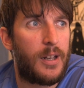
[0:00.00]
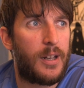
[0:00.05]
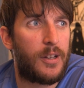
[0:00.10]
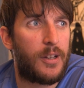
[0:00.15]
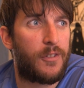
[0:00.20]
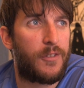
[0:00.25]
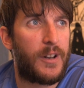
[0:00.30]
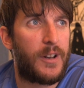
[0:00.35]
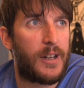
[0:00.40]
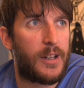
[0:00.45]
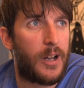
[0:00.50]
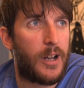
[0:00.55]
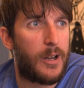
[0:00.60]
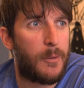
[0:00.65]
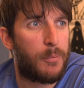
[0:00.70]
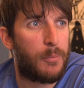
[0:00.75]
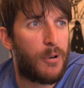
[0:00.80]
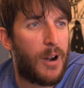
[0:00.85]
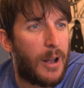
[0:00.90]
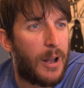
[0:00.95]
is feeling
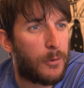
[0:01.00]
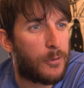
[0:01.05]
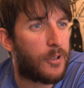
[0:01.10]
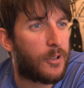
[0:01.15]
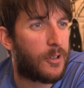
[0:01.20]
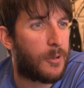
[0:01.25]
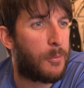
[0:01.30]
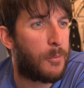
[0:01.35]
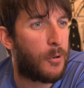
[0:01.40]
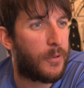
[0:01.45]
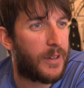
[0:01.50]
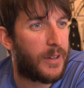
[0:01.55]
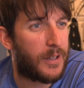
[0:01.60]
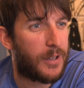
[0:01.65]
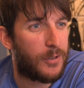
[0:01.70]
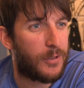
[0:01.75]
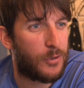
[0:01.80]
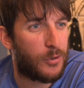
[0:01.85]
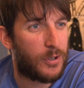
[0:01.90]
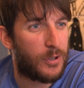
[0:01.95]
kind of proud to support their
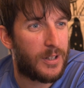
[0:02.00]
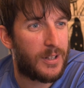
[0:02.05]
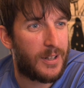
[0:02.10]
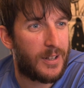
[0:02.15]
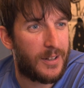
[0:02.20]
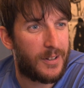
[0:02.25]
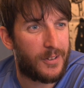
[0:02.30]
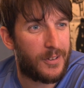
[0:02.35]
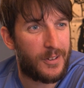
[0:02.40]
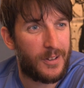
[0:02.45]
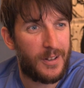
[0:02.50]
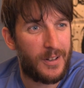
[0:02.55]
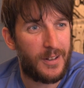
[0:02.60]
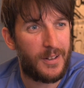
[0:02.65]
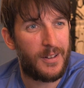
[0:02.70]
country, is